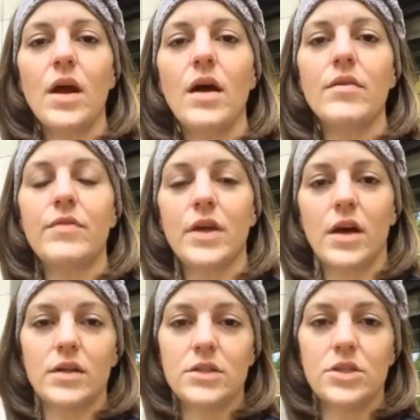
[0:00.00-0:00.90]
of the
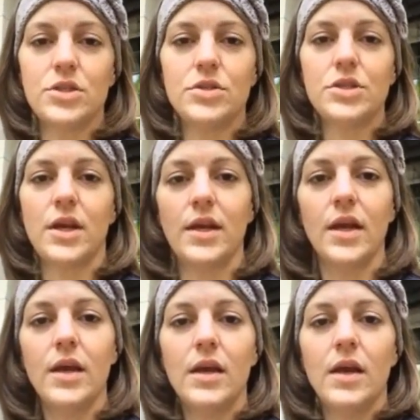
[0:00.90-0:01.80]

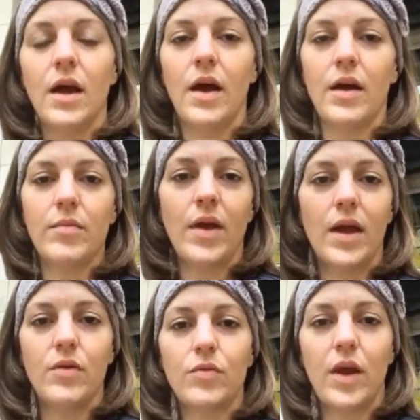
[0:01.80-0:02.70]
Constitution
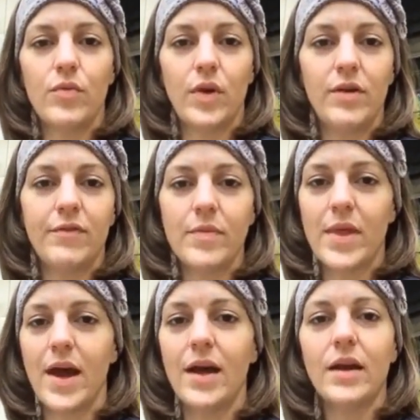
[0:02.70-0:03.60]
and read
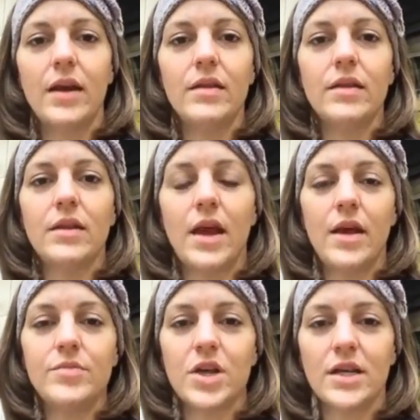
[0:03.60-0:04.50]
from that, and
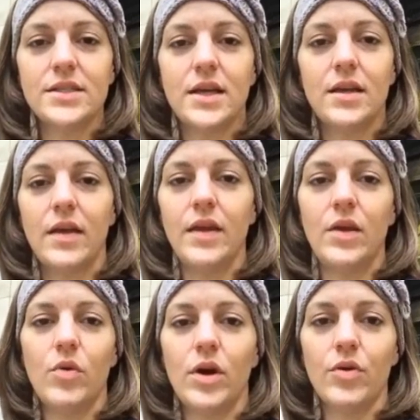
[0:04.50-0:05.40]
they objected. And
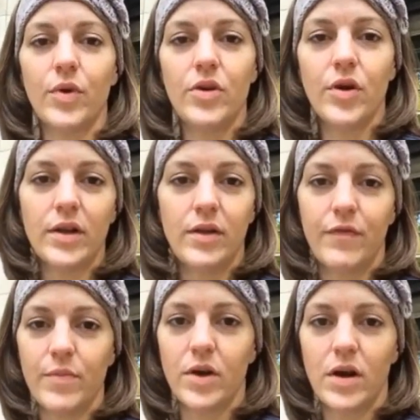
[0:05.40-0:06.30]
then he wanted to read directly
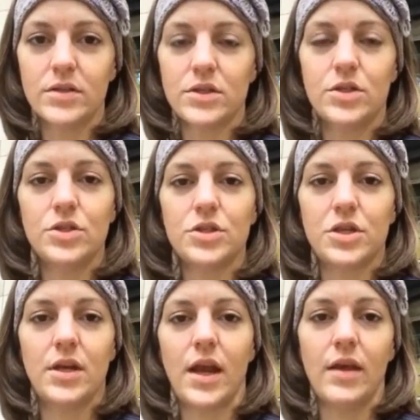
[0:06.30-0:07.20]
from the
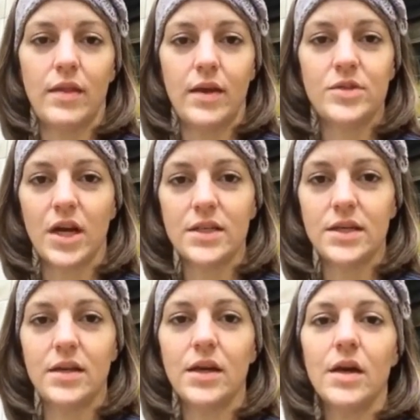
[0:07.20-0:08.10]
Constitution, and they
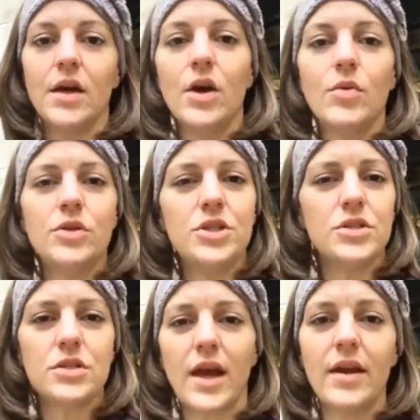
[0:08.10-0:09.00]
objected, which
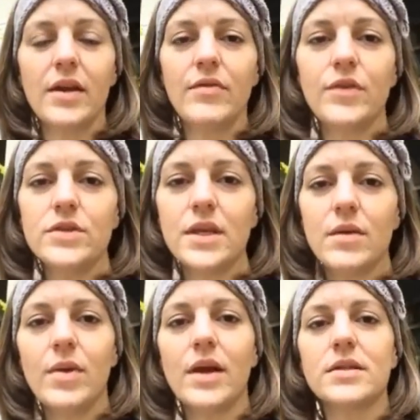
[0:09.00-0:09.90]
is kind of
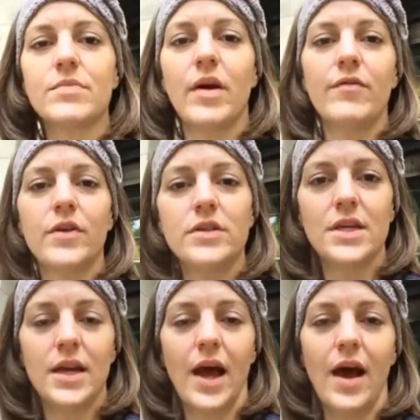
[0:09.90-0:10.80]
confusing because
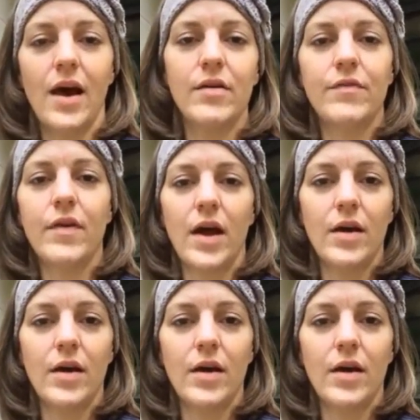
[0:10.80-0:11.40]
Mumford did have